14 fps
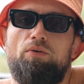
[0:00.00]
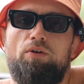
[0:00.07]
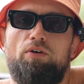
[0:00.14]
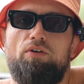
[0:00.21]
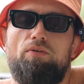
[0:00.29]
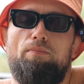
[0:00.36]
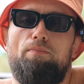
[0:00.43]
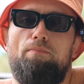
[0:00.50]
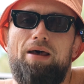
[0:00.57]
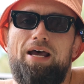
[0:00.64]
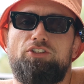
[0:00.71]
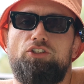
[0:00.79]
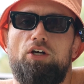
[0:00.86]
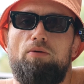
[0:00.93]
were to
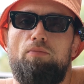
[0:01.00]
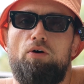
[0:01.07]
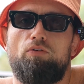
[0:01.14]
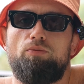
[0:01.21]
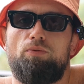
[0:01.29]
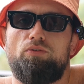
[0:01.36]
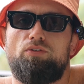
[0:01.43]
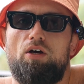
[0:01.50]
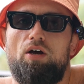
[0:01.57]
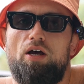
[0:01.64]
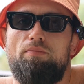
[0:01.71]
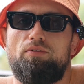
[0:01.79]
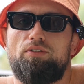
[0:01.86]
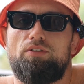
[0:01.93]
match up multiple
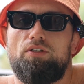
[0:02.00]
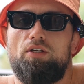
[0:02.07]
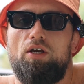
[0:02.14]
times,